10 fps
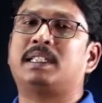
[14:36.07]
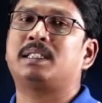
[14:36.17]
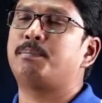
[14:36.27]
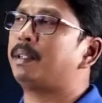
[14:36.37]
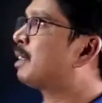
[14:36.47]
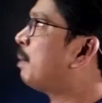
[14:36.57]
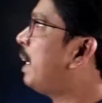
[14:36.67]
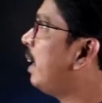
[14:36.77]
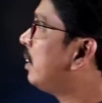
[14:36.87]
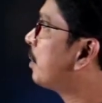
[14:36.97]
bus impedance
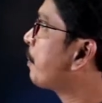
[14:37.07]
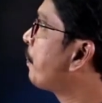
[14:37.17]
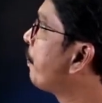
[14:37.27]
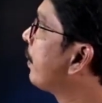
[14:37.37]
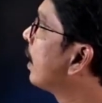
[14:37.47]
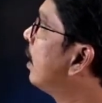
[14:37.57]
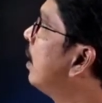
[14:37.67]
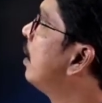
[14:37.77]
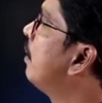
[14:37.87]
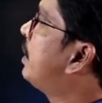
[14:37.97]
matrix.
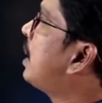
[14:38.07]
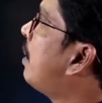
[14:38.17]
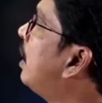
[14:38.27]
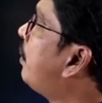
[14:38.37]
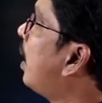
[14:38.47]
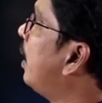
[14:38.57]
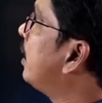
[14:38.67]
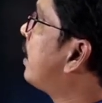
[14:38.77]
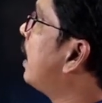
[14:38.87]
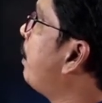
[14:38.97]
Which of the
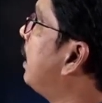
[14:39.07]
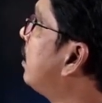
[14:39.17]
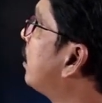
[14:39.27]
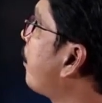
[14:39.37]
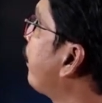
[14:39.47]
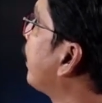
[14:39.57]
following statements